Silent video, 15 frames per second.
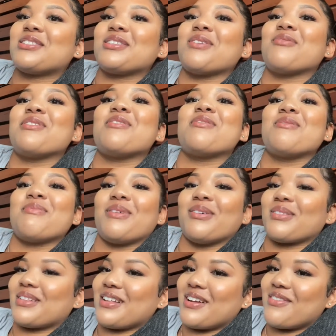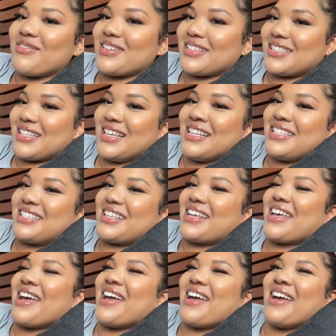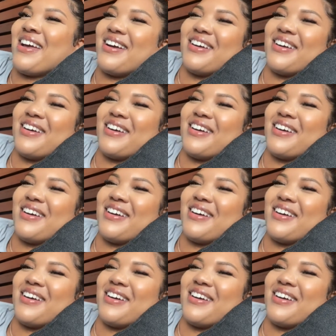we were both nervous and scared.